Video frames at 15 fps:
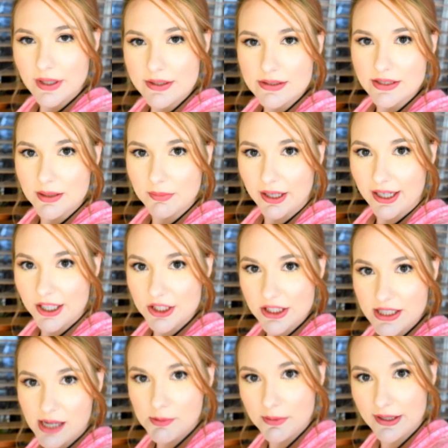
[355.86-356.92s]
Seems like I should
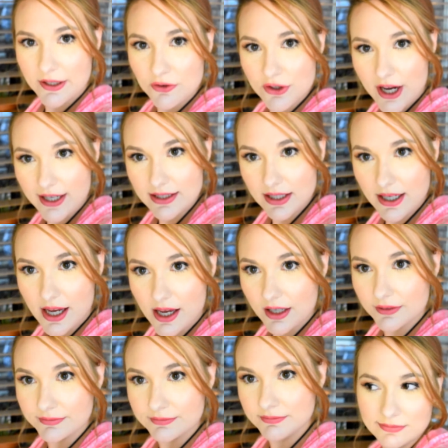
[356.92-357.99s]
name him Daniel Jackson
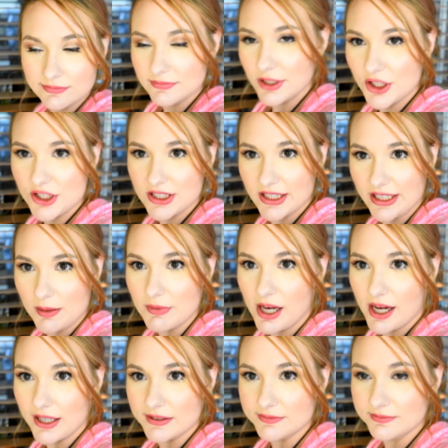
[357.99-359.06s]
again. They're just gonna keep
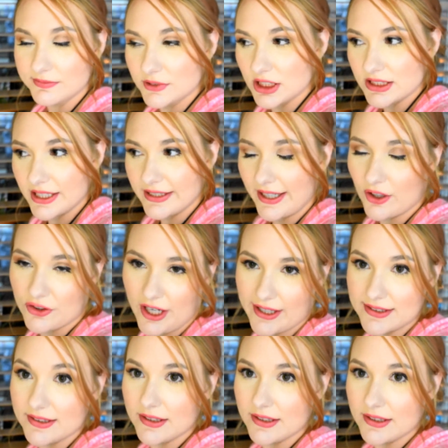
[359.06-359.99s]
dying, just like Daniel Jackson